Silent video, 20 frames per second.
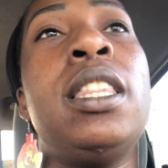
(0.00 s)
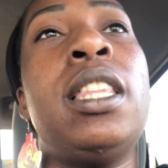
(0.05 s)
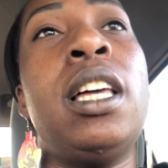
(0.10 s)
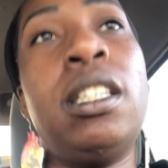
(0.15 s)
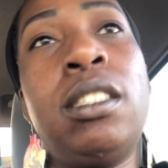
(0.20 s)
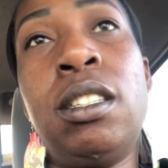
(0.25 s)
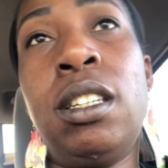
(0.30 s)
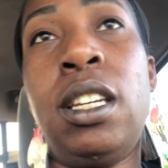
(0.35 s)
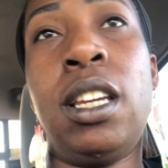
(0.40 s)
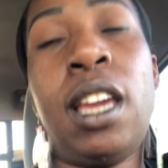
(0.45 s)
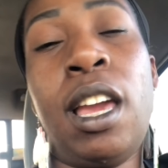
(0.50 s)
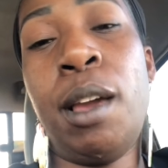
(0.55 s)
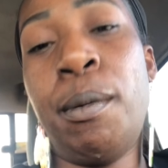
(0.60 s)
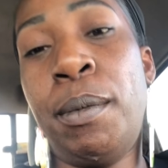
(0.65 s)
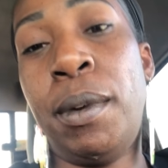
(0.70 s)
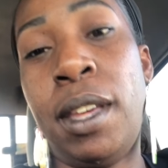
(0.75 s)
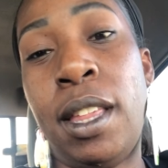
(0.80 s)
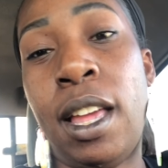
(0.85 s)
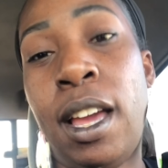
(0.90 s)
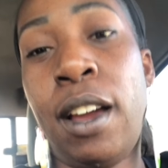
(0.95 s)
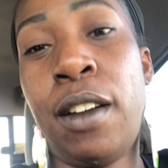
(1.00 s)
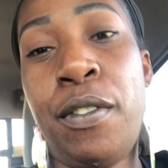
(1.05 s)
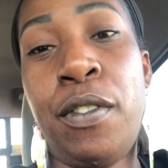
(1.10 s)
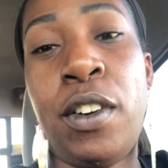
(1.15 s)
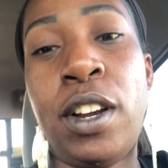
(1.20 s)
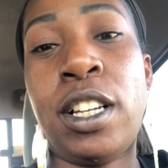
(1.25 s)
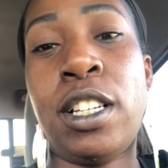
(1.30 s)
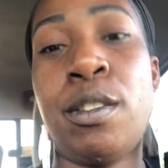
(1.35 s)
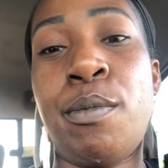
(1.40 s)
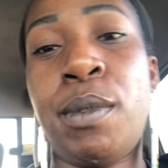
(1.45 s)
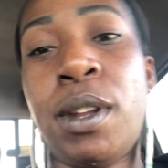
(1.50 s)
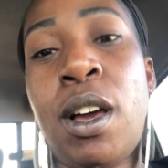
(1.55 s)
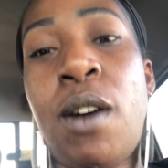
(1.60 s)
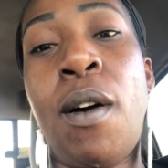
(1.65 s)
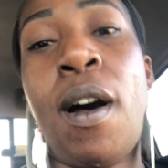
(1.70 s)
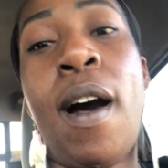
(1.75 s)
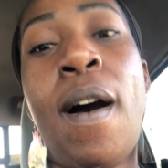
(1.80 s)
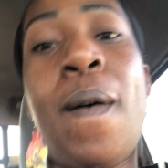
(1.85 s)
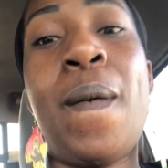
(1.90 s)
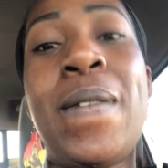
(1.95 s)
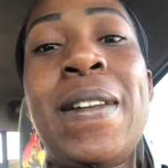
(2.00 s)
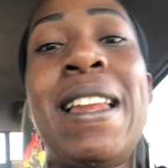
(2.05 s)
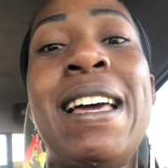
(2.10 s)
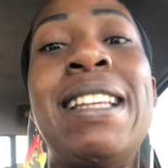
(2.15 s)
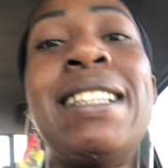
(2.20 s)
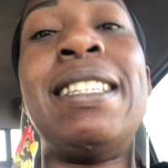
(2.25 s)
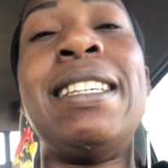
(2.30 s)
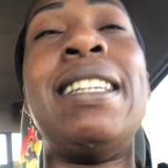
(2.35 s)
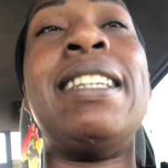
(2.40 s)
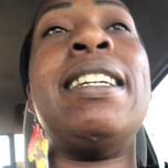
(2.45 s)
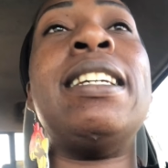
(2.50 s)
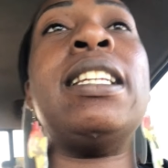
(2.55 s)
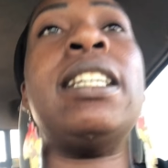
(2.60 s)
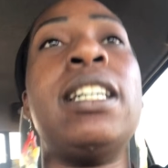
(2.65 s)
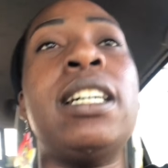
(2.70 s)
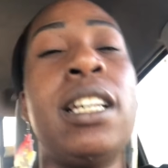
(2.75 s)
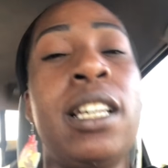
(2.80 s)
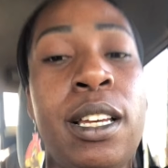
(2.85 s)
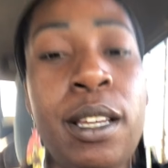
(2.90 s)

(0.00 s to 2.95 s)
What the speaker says: That's what it gave me, like a fresh blowout when I did